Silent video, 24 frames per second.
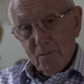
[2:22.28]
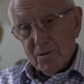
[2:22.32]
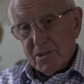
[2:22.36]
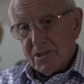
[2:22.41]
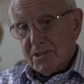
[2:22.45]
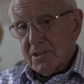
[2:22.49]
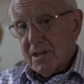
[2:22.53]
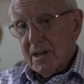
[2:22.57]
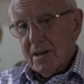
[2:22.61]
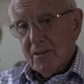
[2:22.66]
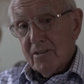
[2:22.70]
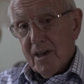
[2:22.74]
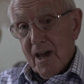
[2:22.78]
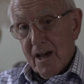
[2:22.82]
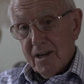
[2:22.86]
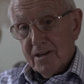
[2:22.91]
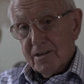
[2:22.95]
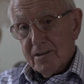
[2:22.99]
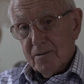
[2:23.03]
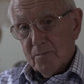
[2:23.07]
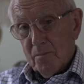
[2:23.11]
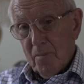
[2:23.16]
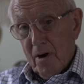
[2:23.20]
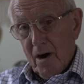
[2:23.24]
near the
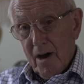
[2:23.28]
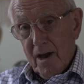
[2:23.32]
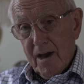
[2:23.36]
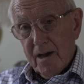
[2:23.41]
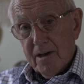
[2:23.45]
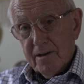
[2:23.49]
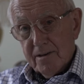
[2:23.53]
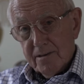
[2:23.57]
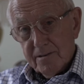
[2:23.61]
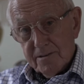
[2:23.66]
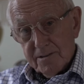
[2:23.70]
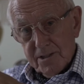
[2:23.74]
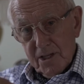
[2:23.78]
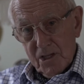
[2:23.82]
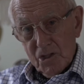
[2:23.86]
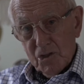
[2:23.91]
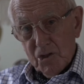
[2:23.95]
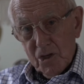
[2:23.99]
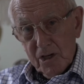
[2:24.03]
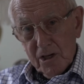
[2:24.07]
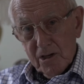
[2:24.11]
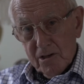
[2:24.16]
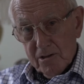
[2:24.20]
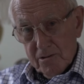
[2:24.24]
end of my
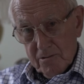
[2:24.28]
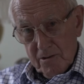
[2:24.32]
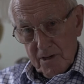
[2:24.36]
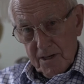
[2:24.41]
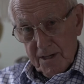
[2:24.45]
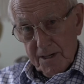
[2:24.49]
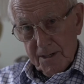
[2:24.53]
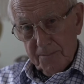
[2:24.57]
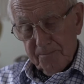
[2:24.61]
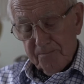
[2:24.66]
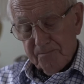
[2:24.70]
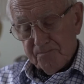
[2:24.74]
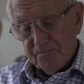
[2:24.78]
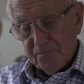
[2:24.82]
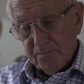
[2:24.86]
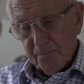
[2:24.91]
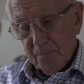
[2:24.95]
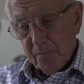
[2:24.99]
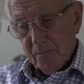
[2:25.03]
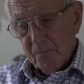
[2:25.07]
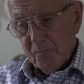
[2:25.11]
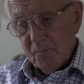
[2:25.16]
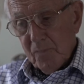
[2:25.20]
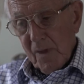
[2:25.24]
teaching career,
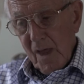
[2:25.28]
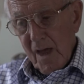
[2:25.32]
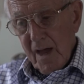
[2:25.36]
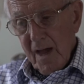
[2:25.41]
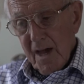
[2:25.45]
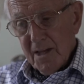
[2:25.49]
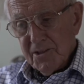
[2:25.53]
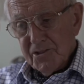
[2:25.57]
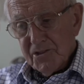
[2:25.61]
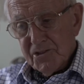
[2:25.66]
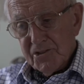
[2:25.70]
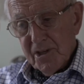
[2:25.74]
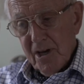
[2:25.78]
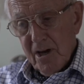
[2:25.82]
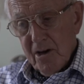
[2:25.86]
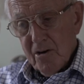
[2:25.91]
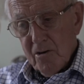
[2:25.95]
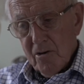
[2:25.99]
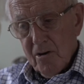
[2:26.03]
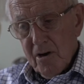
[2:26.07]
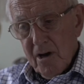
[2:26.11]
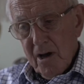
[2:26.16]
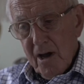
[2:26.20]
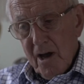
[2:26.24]
and
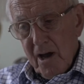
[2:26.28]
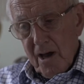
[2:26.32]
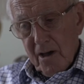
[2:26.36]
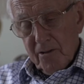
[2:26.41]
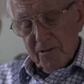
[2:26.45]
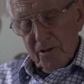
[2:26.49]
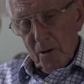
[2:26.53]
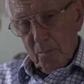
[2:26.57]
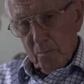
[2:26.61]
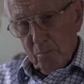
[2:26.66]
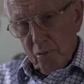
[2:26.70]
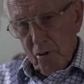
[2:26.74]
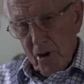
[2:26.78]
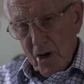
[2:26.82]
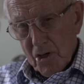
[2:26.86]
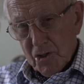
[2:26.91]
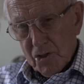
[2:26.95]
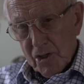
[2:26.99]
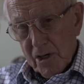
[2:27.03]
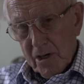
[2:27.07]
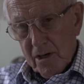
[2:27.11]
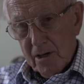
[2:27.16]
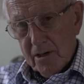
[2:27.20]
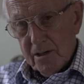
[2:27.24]
so the
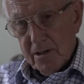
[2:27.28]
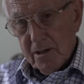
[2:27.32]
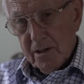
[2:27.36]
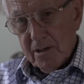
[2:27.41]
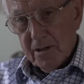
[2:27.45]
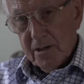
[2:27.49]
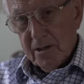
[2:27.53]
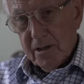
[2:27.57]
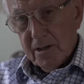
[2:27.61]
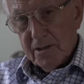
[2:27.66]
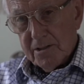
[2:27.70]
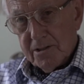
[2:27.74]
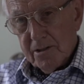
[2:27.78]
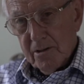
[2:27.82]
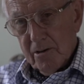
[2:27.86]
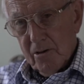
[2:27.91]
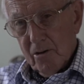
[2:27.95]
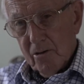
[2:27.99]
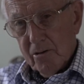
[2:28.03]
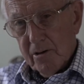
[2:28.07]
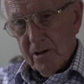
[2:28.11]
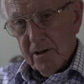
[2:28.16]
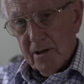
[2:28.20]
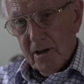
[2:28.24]
pressure to
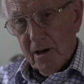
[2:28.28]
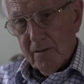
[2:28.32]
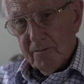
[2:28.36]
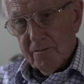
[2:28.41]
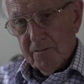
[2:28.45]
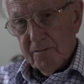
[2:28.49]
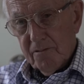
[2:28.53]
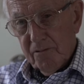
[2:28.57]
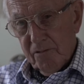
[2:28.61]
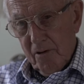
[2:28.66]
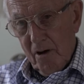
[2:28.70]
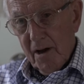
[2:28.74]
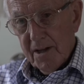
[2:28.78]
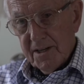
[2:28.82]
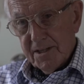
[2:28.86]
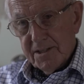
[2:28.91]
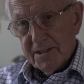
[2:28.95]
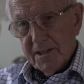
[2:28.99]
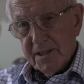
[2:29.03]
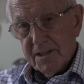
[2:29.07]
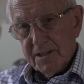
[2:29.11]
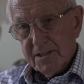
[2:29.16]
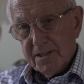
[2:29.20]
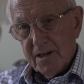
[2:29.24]
look at fine
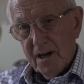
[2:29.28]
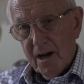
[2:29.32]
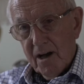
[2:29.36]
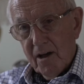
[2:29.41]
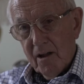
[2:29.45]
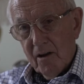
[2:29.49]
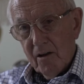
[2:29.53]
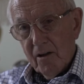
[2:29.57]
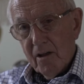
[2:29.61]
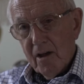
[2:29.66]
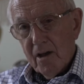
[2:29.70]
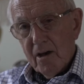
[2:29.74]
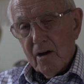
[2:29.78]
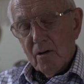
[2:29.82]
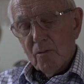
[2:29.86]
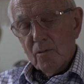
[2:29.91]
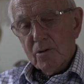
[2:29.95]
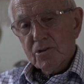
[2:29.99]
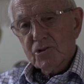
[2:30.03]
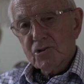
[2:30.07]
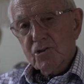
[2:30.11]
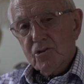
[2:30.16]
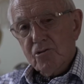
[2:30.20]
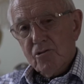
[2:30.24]
detail
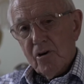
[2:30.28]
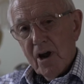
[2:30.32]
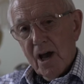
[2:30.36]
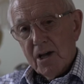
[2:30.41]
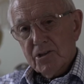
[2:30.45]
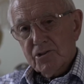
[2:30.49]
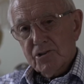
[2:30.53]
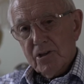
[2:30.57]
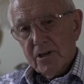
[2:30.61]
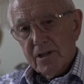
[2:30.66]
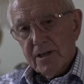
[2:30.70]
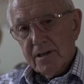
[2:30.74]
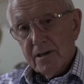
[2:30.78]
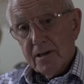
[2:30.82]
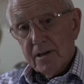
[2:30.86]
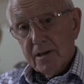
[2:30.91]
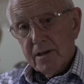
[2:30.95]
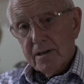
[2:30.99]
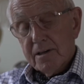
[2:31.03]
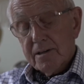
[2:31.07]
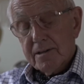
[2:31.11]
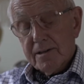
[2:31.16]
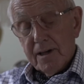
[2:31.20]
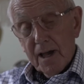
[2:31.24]
was gradually
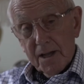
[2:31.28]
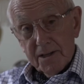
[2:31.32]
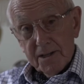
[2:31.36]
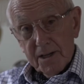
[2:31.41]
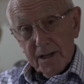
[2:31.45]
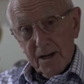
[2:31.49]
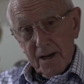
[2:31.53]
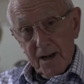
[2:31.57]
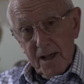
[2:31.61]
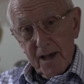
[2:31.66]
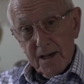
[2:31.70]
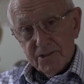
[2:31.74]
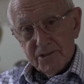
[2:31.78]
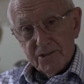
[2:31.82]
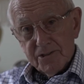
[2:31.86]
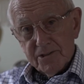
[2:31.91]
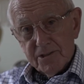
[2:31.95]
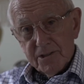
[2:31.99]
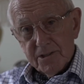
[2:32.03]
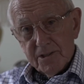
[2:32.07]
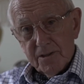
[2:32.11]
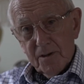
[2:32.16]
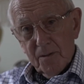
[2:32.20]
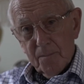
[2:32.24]
getting less.
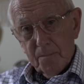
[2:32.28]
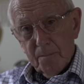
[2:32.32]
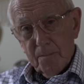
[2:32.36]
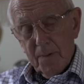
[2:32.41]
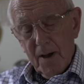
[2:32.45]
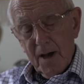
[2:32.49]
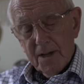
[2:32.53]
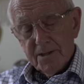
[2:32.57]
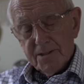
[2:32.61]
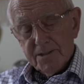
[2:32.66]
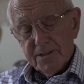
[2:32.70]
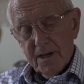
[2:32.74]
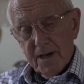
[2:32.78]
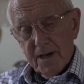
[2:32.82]
But